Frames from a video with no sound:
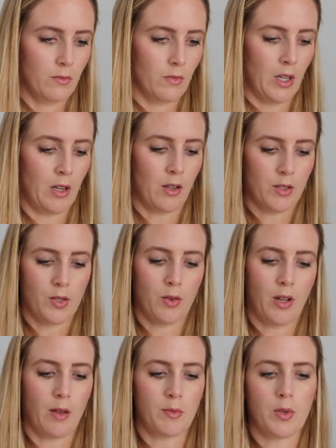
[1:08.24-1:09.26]
it also
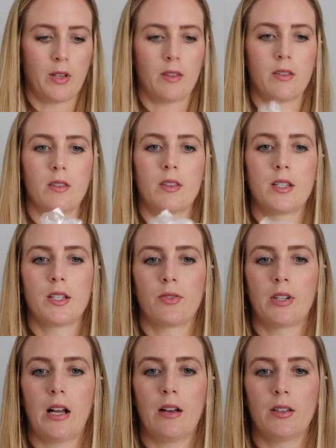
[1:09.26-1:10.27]
comes with the
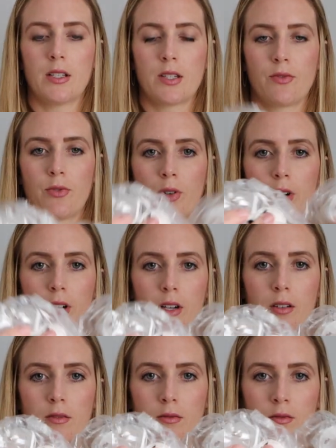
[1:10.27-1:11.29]
different outlets
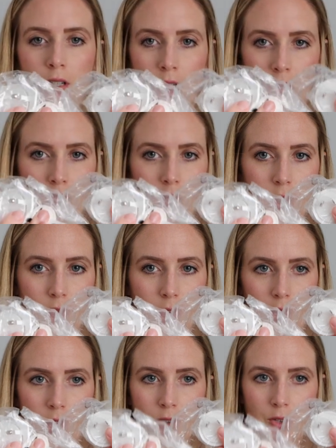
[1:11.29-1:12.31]
for
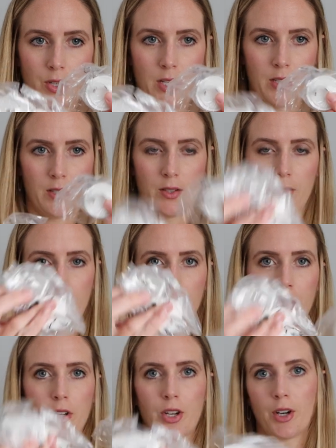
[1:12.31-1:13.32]
different countries. So if you're
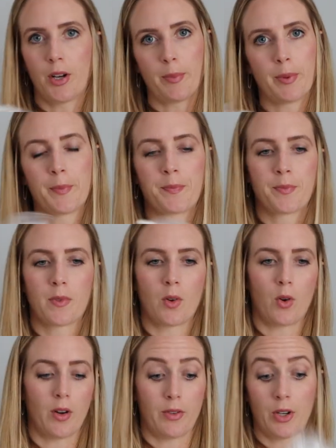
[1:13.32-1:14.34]
in Europe,
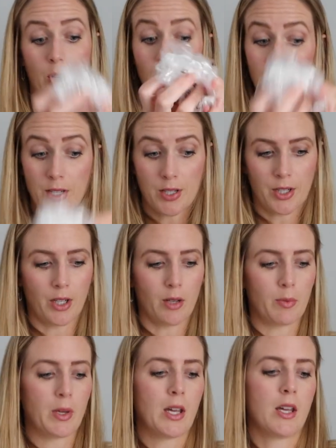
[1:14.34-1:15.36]
or if you're going to
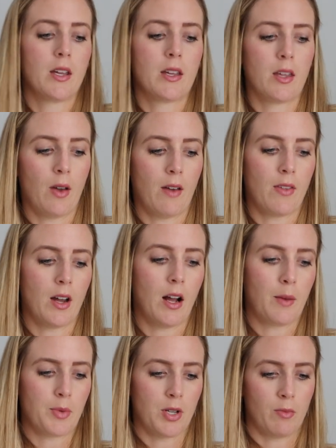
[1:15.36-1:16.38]
Europe, you have that
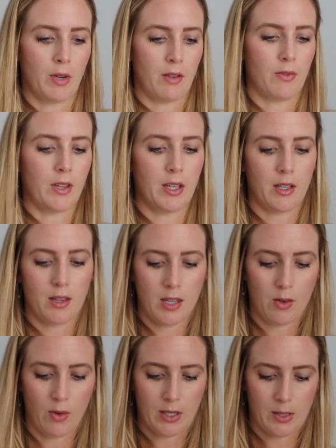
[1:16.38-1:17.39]
option. But I feel like the
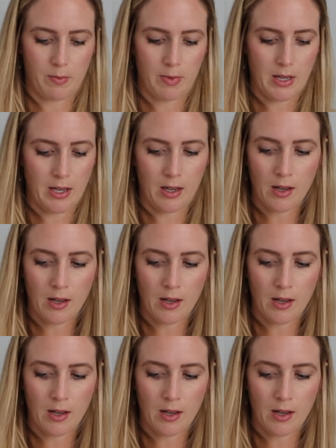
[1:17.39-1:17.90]
USB